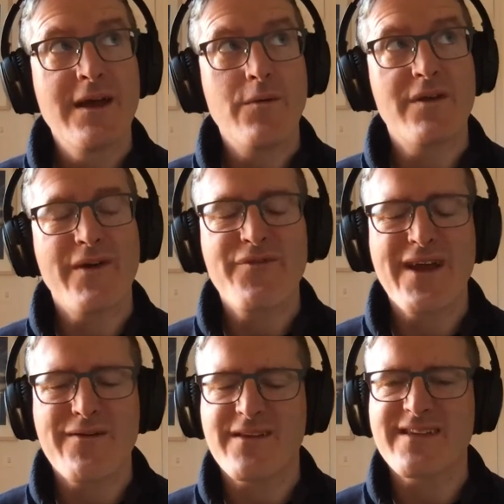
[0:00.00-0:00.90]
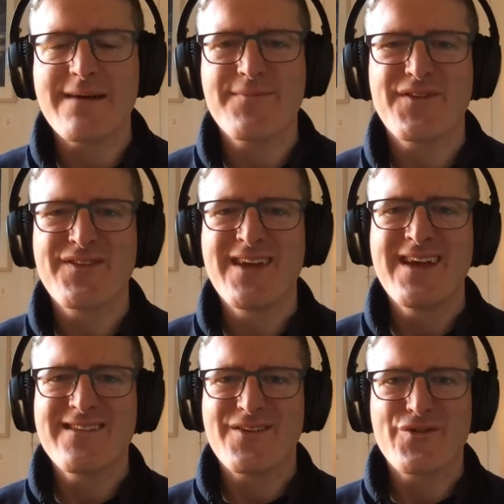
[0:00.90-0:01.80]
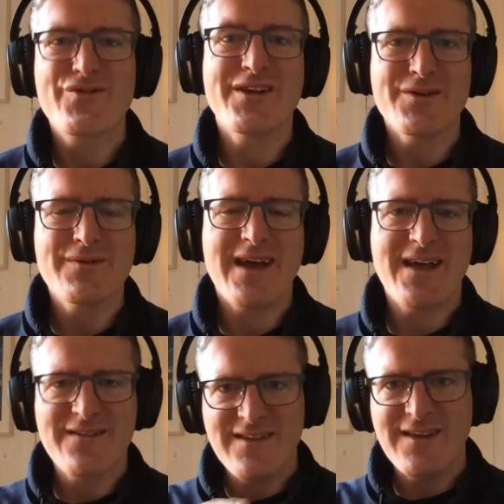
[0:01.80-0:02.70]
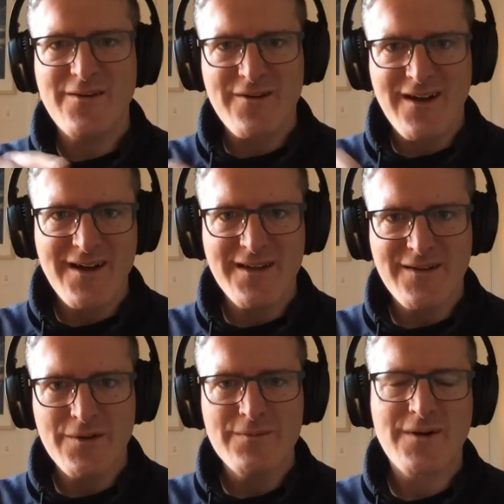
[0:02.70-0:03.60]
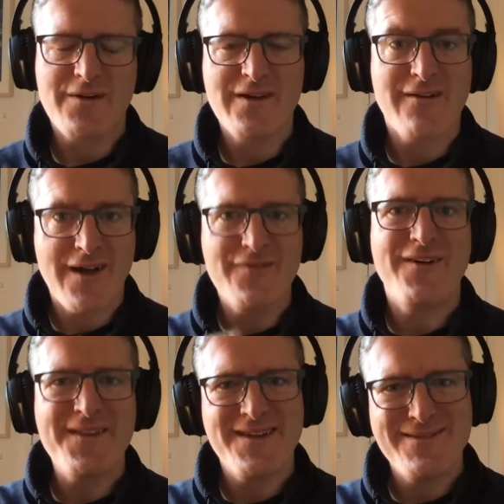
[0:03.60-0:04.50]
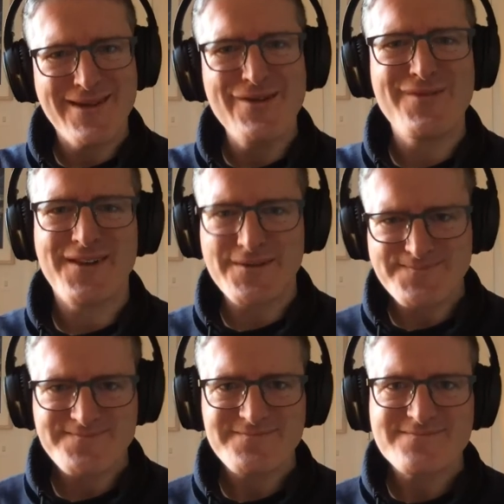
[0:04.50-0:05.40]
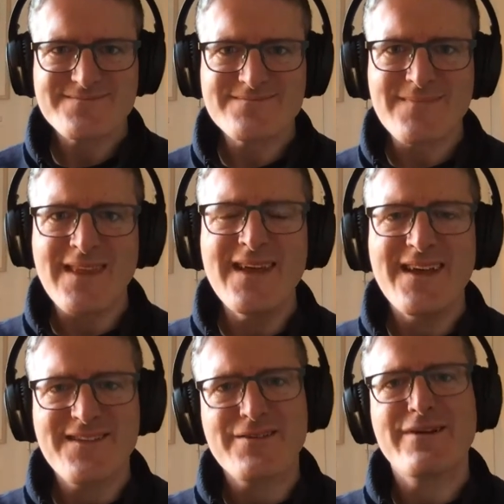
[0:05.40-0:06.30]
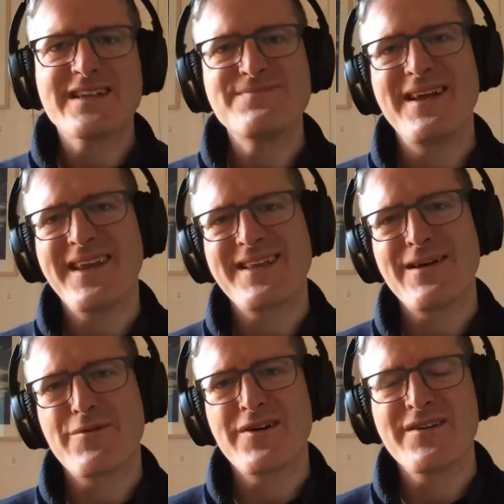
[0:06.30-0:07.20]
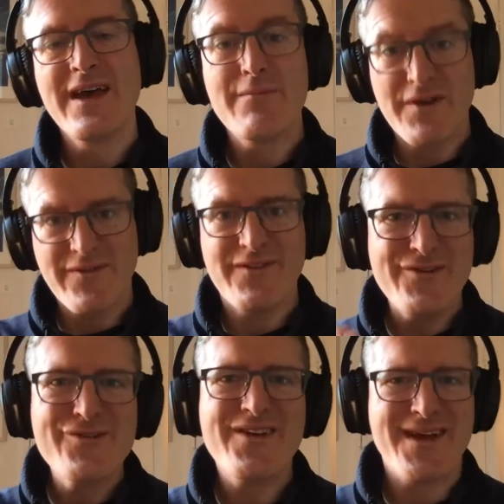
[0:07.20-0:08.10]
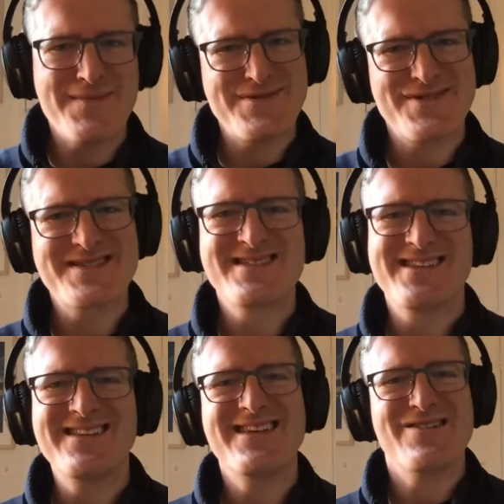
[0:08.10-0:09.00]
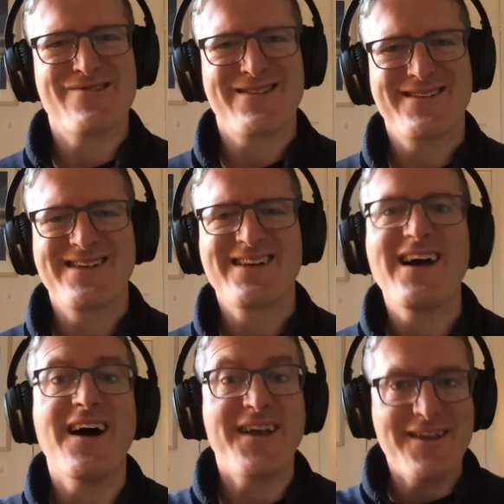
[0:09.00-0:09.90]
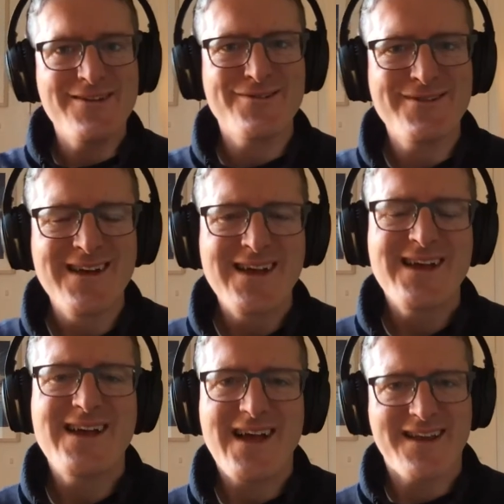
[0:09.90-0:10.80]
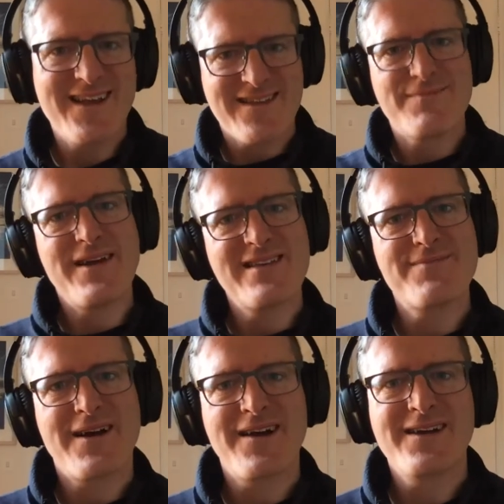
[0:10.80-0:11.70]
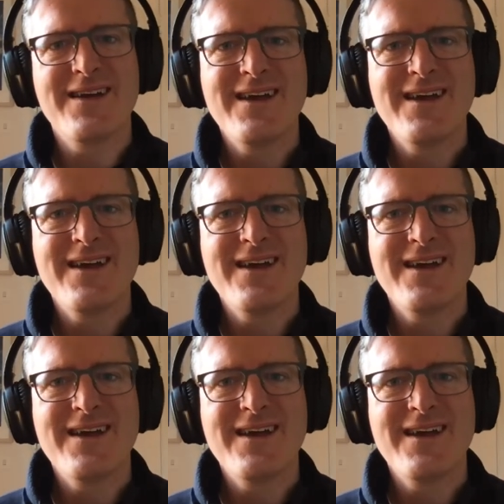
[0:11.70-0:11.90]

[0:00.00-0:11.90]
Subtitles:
one of my favorite examples. So triu, T-R-I-U, or T-R-I fada, U fada, is the correct spelling of that word. But if you do type just T-R-I-U and you hit the space bar,